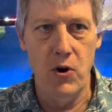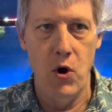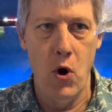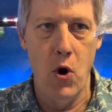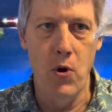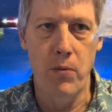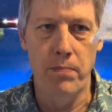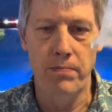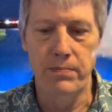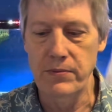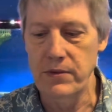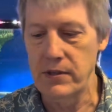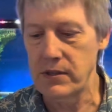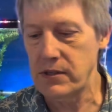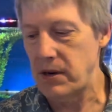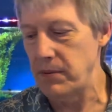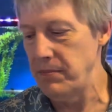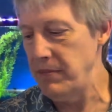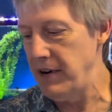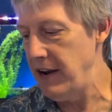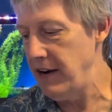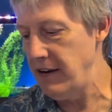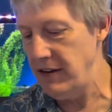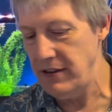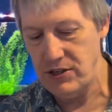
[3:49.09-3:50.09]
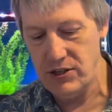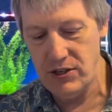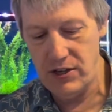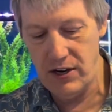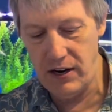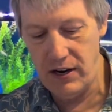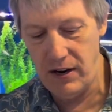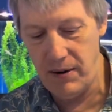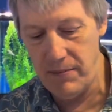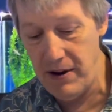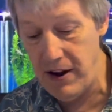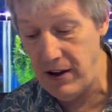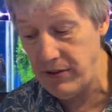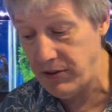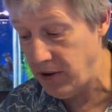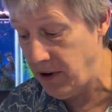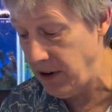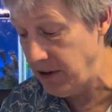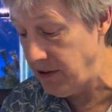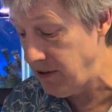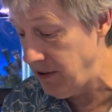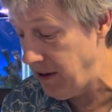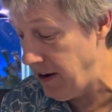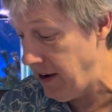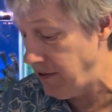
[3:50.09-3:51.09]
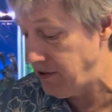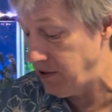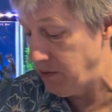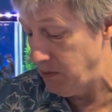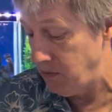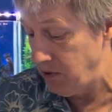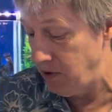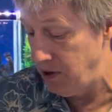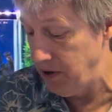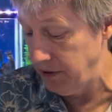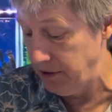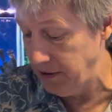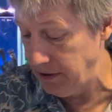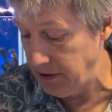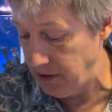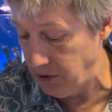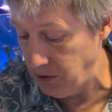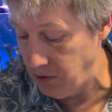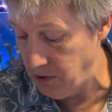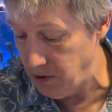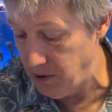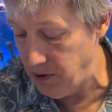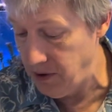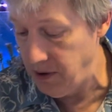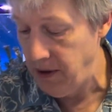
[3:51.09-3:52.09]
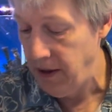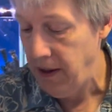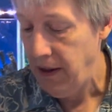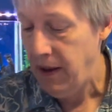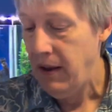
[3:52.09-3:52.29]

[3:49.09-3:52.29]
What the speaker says: Nope. Just come down and check them out, though. I do have some really cool,